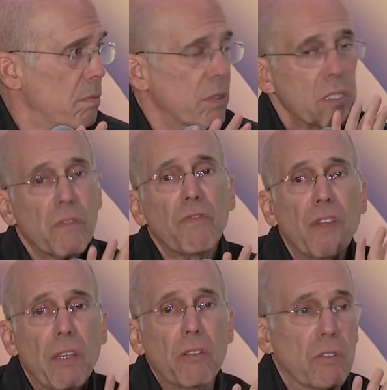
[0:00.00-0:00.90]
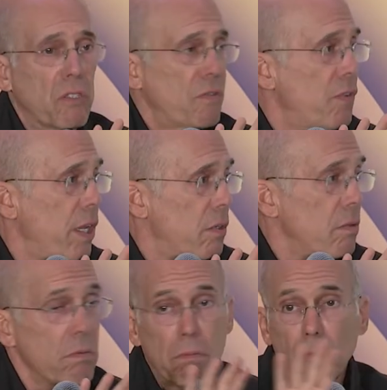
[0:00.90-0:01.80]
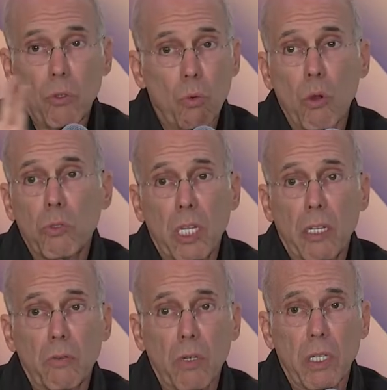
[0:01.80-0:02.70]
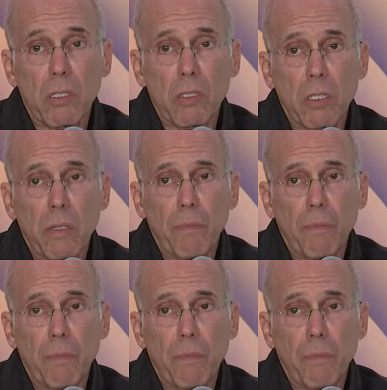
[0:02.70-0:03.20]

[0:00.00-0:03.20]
Because if failure is fatal, you won't take risks.